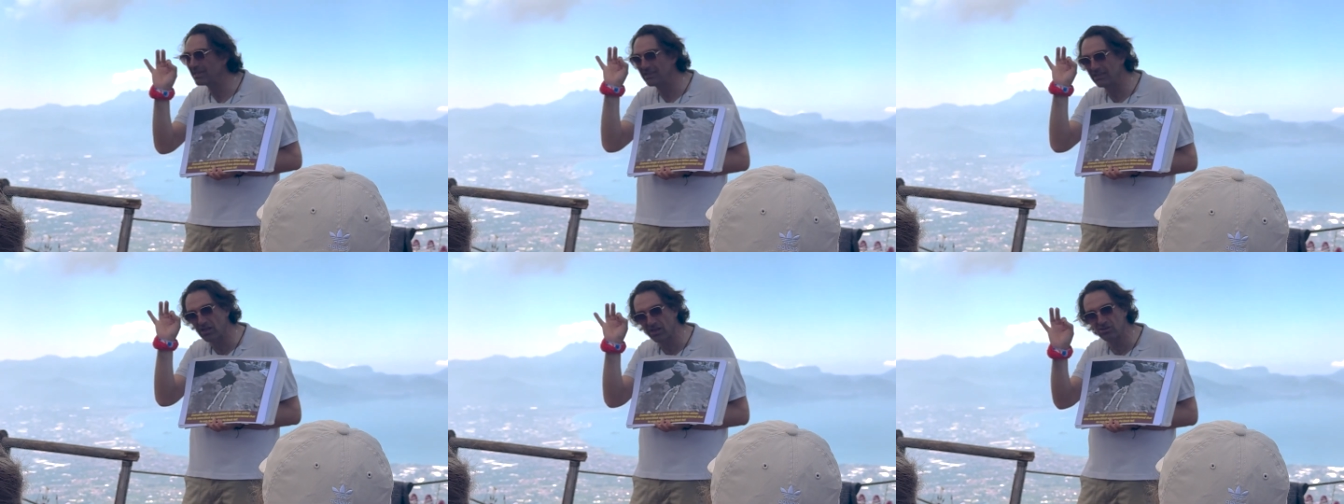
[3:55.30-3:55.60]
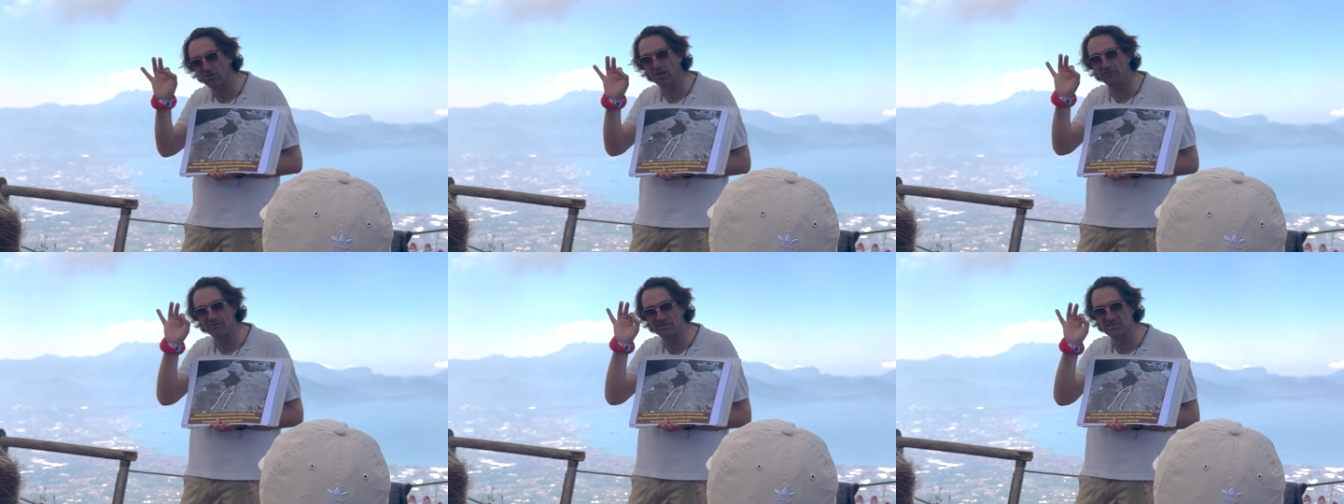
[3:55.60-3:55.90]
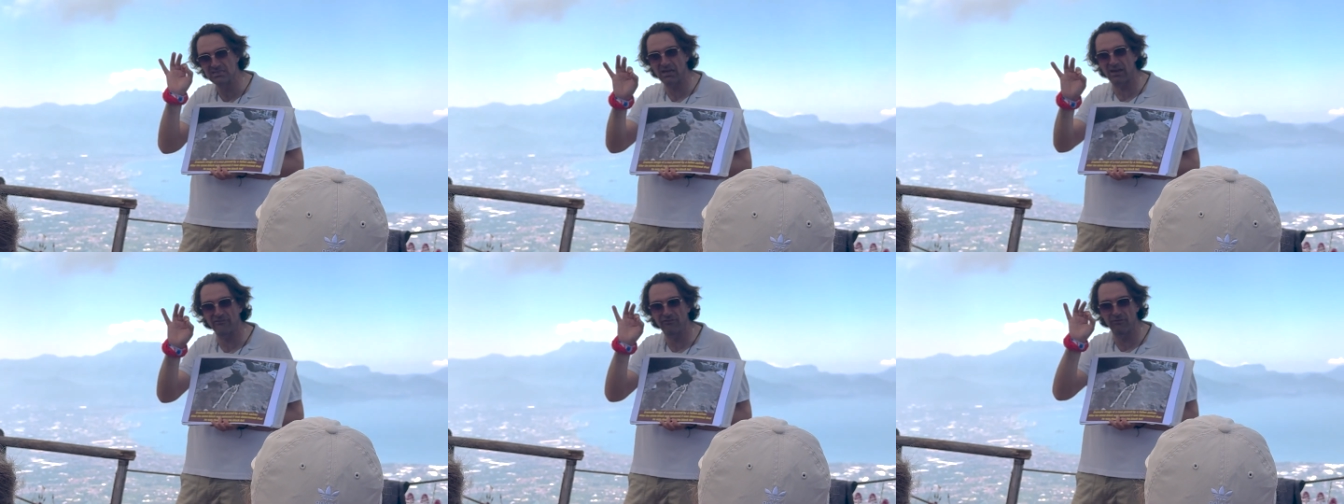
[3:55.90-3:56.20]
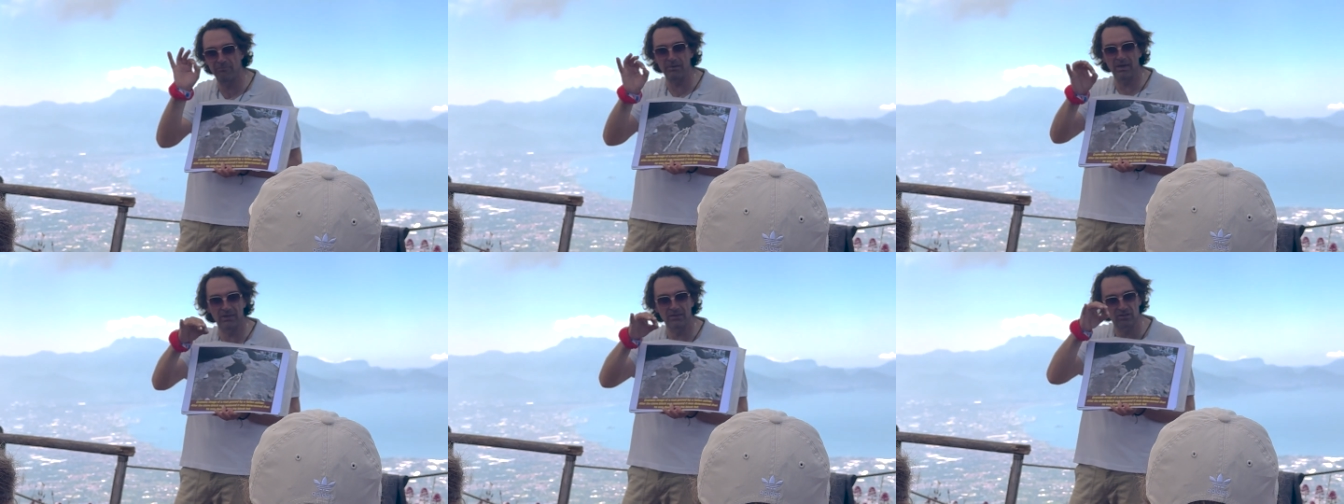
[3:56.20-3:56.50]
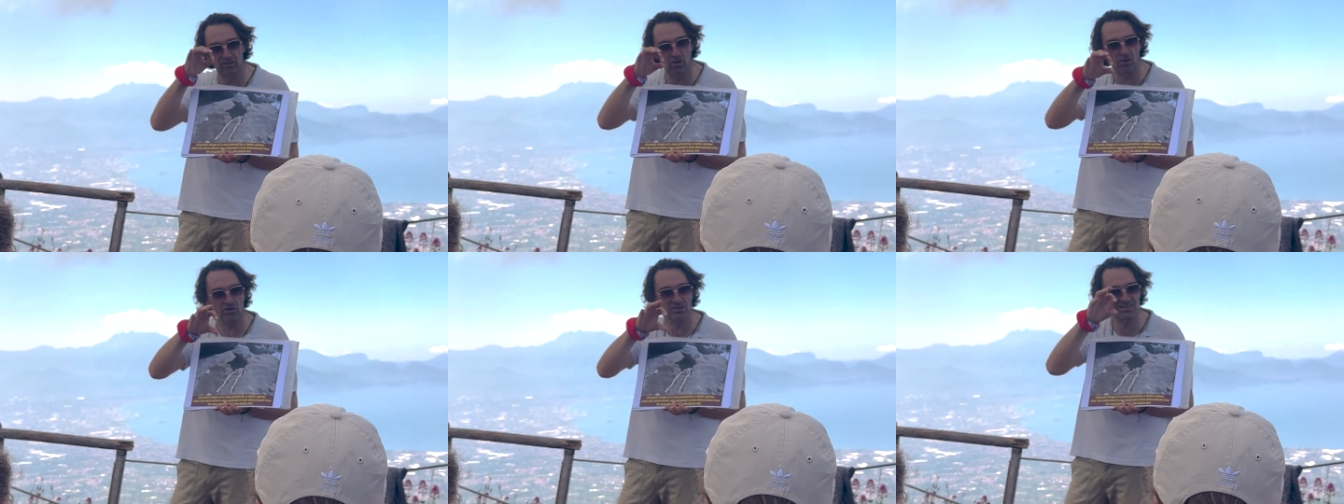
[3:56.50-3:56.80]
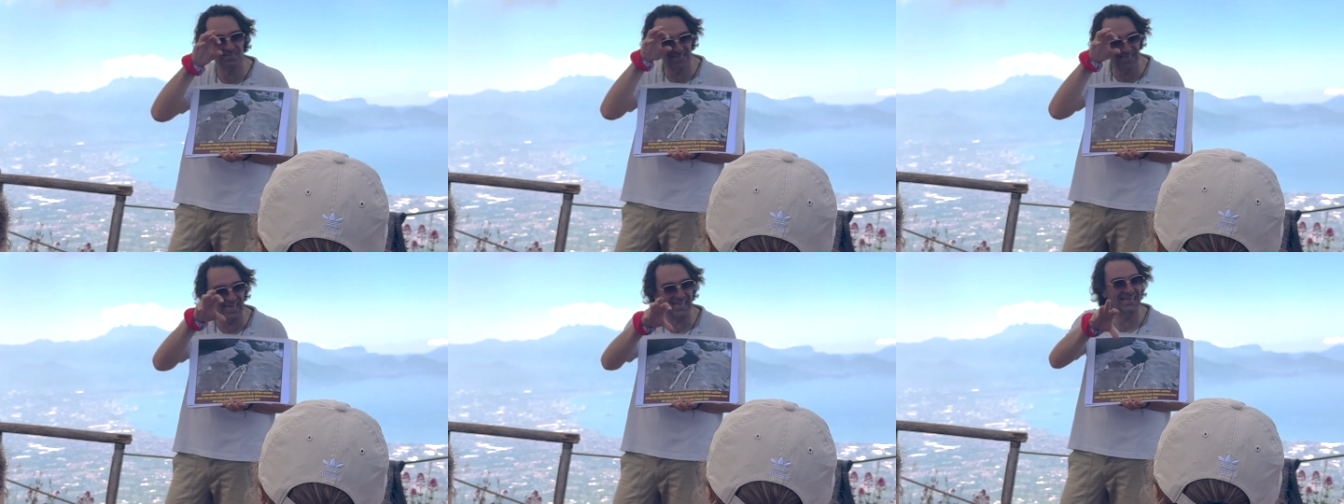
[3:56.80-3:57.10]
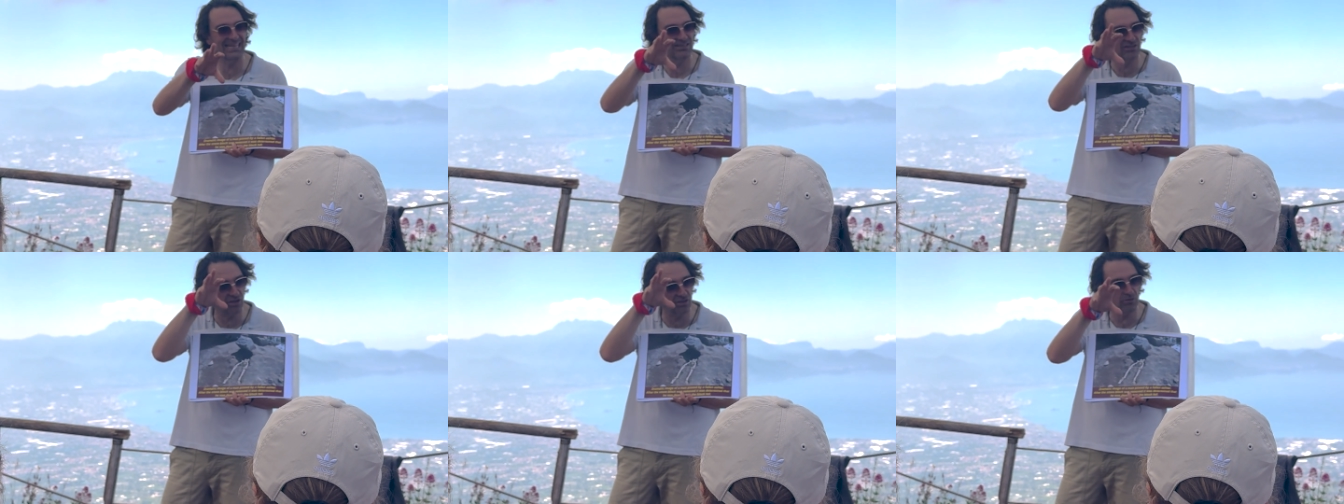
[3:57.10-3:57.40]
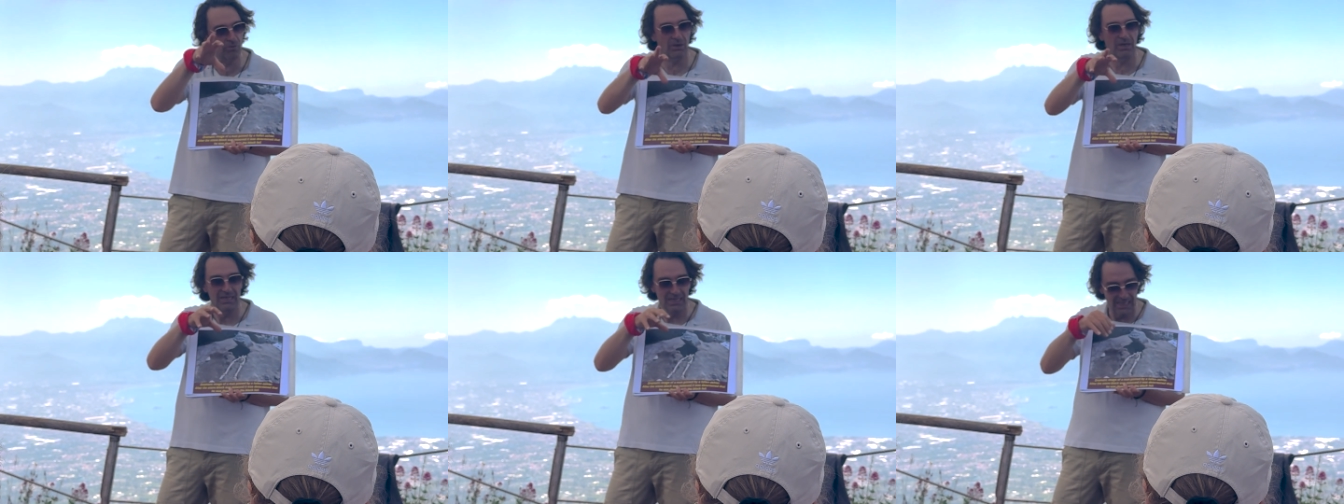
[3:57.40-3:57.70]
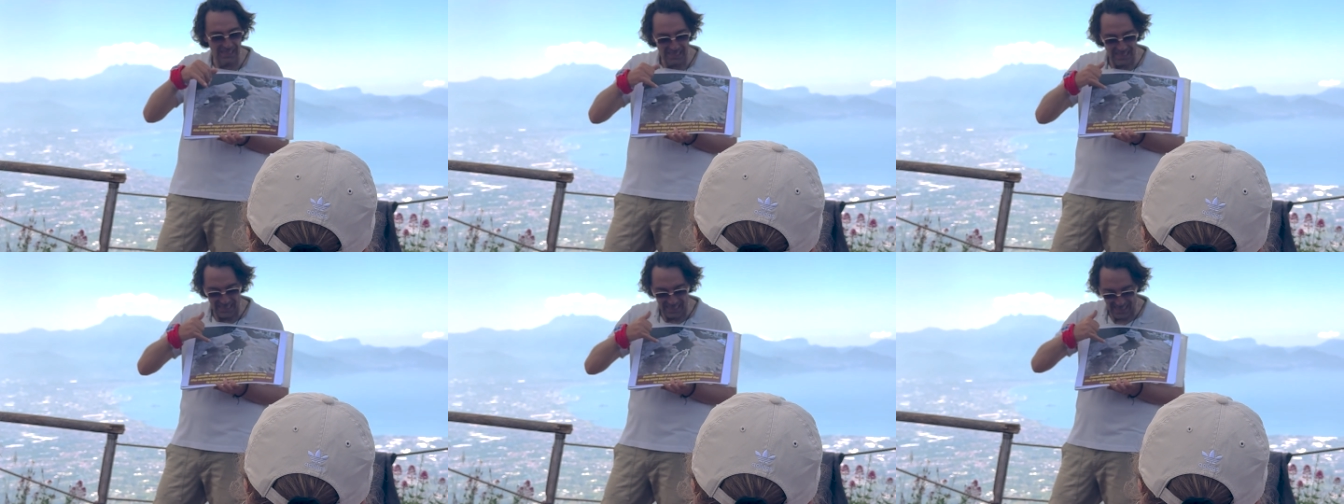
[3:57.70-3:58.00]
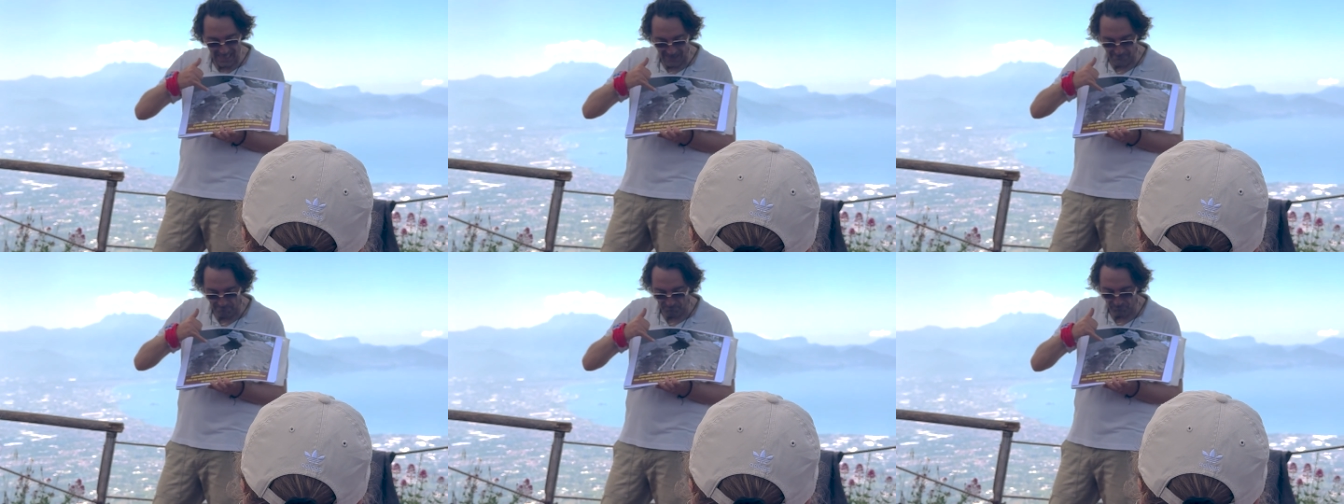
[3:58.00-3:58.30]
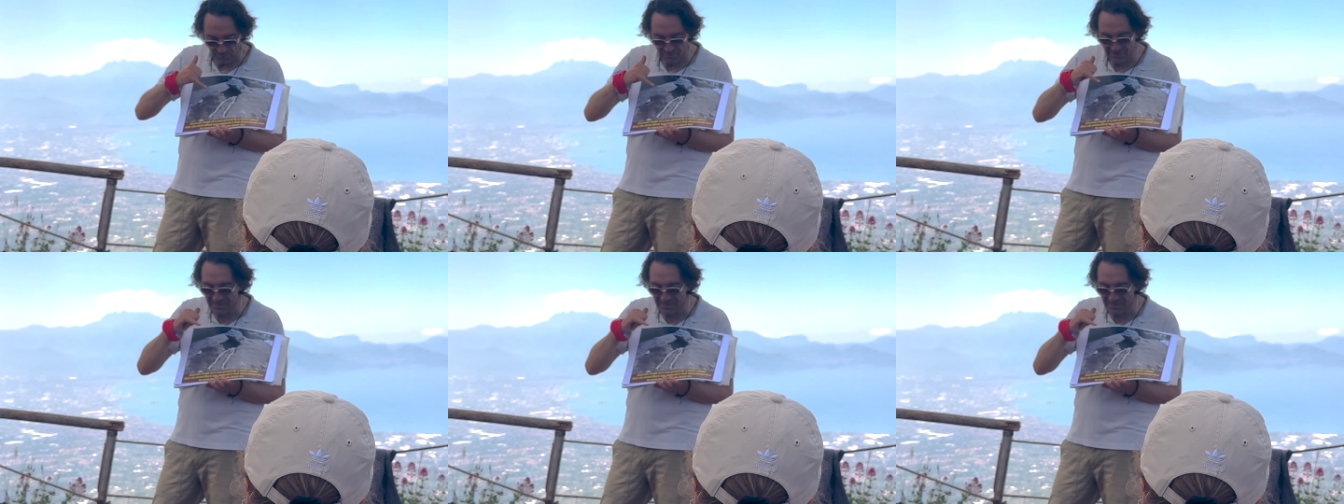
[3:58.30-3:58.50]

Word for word: crash course on Mount Vesuvius history, we got one